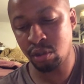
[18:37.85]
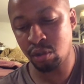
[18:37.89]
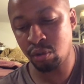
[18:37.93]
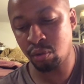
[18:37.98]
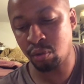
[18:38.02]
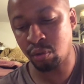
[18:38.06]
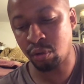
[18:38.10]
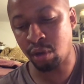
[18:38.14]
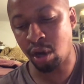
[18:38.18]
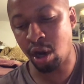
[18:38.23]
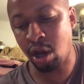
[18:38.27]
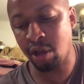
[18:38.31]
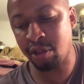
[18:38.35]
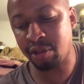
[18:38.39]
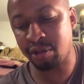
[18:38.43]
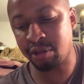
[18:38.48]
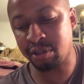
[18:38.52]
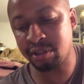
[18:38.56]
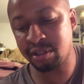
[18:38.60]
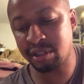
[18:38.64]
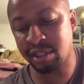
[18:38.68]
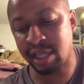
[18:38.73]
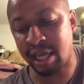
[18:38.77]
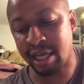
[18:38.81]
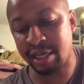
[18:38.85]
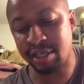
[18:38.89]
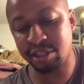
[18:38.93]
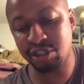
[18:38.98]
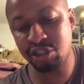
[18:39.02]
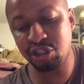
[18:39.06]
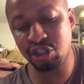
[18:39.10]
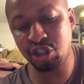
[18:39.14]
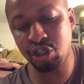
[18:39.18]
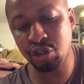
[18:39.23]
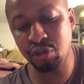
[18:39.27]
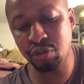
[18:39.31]
or others that
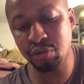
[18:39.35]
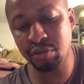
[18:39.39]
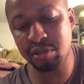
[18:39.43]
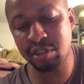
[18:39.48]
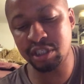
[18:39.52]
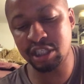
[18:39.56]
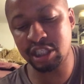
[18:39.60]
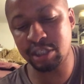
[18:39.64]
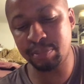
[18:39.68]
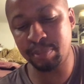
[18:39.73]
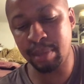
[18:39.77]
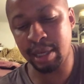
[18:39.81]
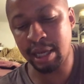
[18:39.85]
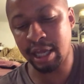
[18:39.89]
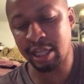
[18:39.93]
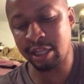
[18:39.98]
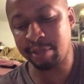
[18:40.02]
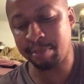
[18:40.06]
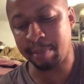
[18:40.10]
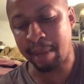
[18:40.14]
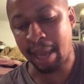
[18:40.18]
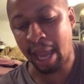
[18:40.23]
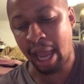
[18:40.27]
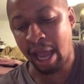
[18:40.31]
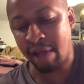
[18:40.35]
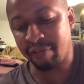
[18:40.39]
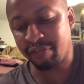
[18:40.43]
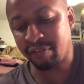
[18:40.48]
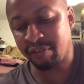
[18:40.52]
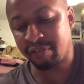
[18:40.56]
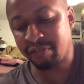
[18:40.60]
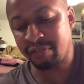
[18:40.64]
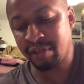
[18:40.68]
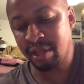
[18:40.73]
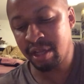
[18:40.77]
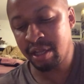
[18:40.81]
choose to speak on the behalf
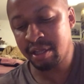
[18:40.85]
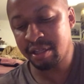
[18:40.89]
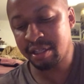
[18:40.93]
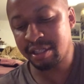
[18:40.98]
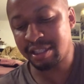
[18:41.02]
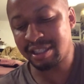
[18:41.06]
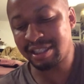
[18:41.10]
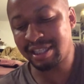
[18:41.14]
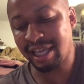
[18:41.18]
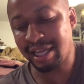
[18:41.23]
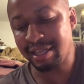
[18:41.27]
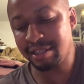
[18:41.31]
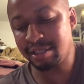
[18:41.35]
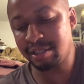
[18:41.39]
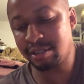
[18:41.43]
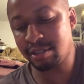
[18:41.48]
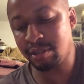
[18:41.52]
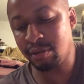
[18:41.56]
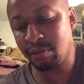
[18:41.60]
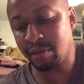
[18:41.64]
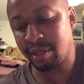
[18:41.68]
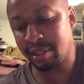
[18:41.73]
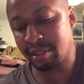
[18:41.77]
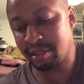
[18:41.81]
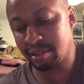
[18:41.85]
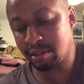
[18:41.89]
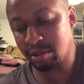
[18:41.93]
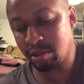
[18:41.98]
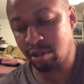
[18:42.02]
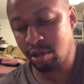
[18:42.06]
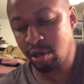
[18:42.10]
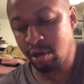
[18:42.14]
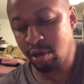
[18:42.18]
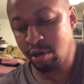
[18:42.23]
of the said students